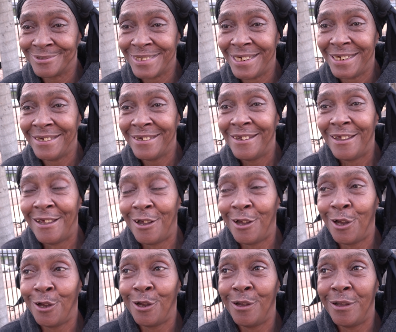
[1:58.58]
Okay.
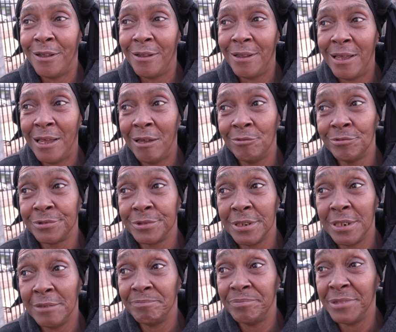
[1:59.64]
I
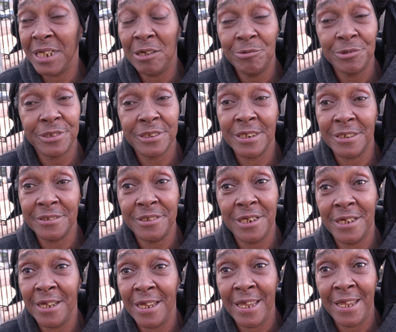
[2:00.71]
was an
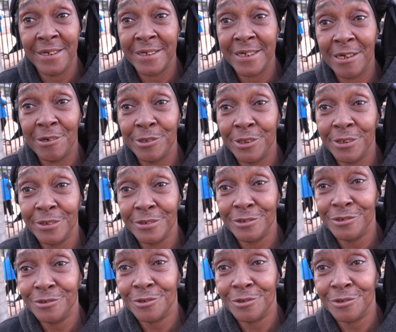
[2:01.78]
addict out here, you